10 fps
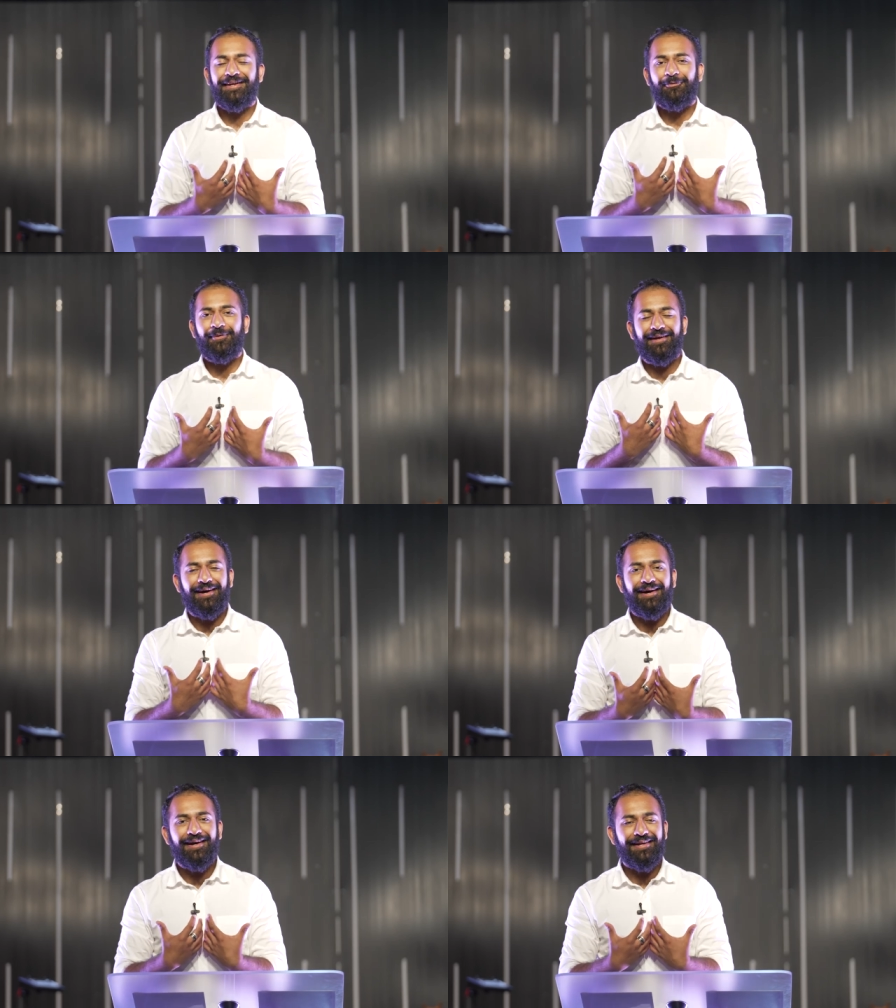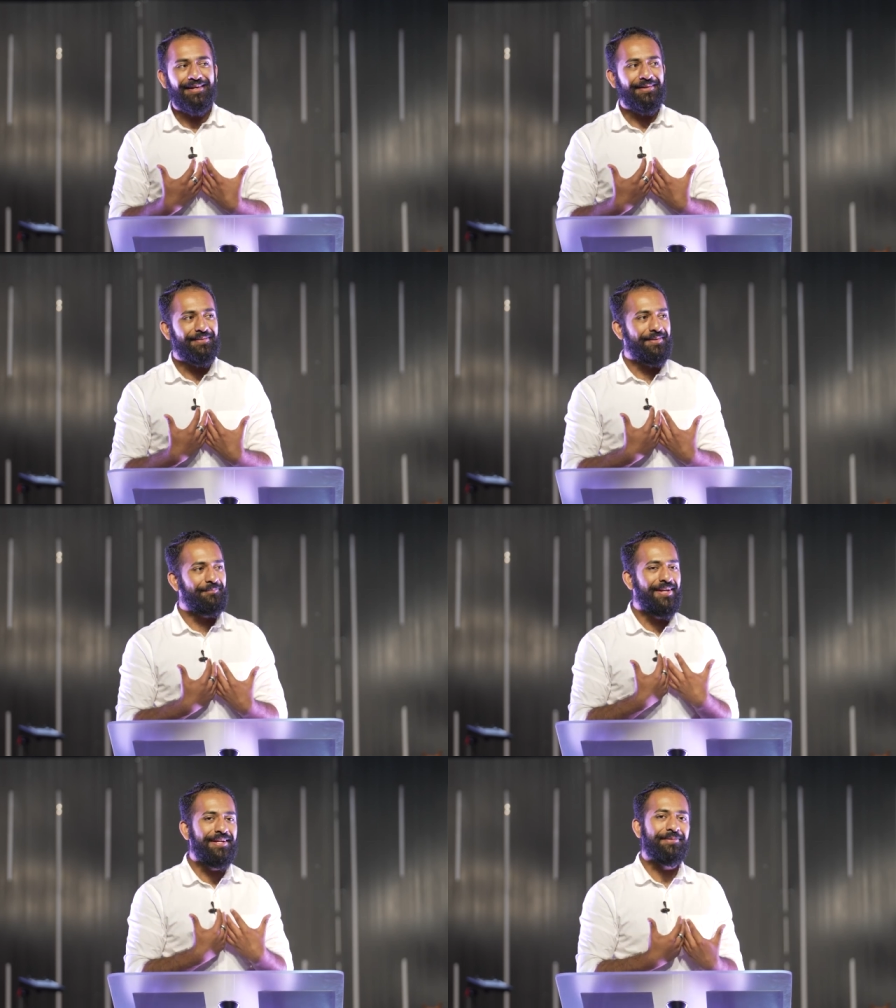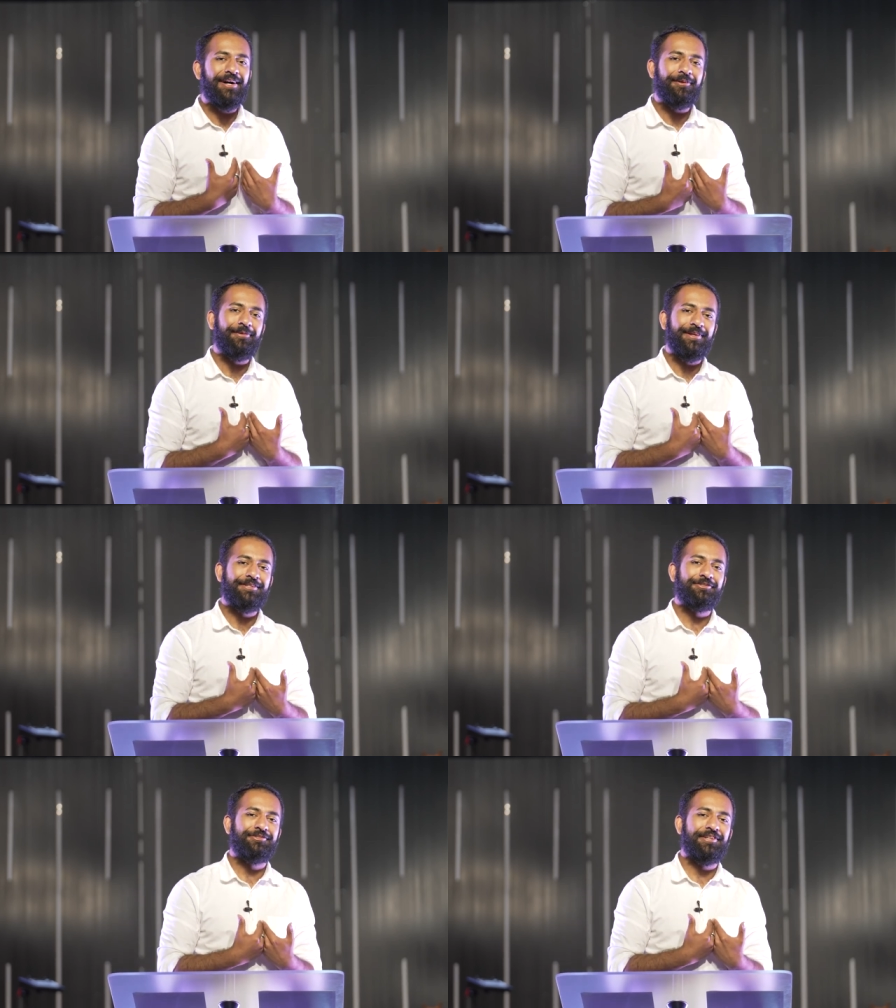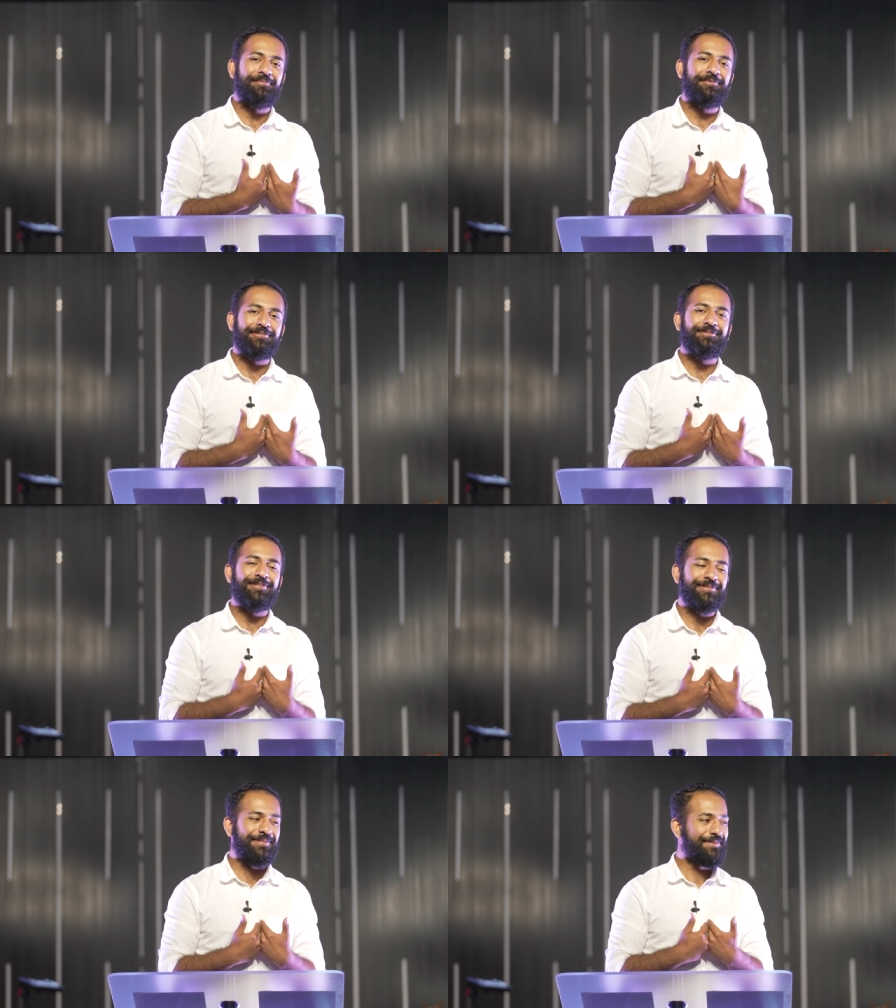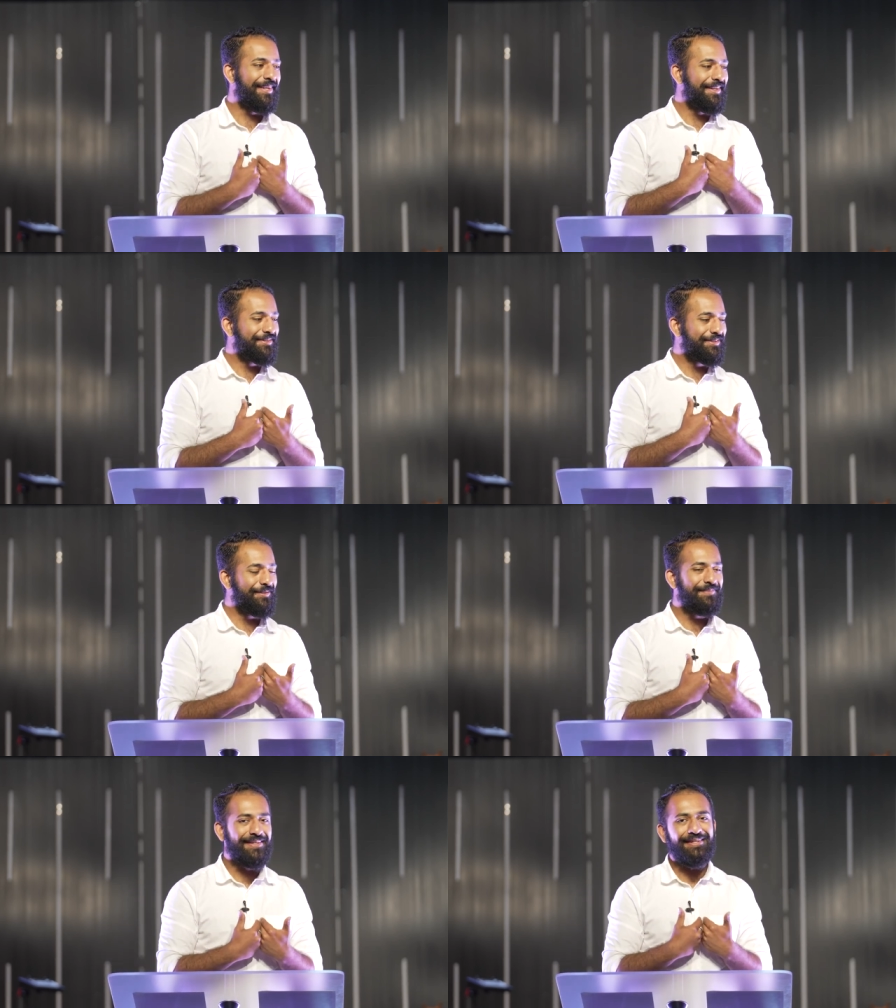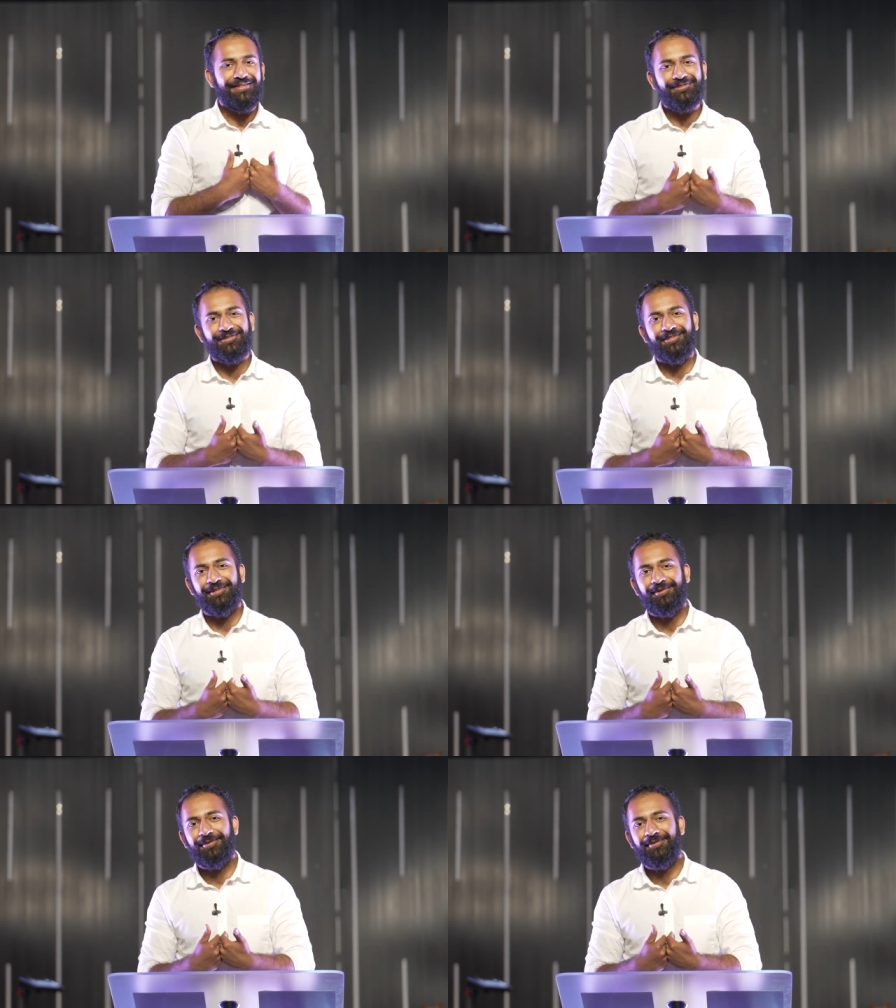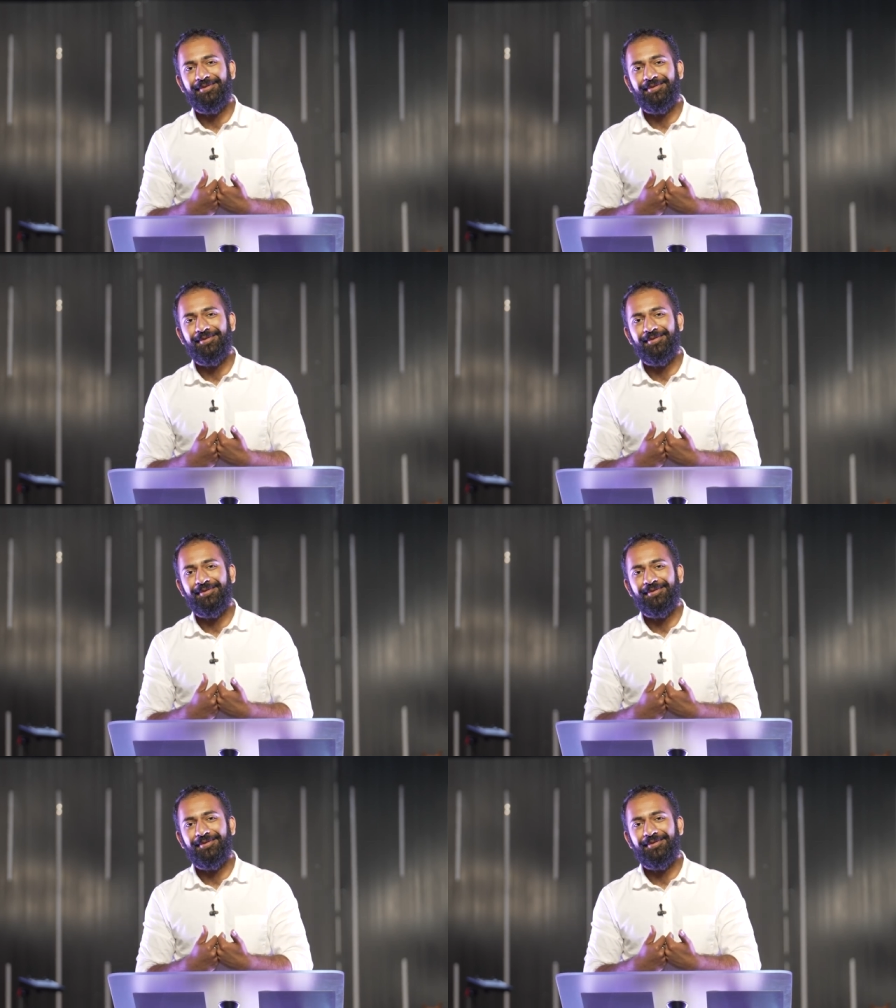when I made my relationship with Jesus so many years ago.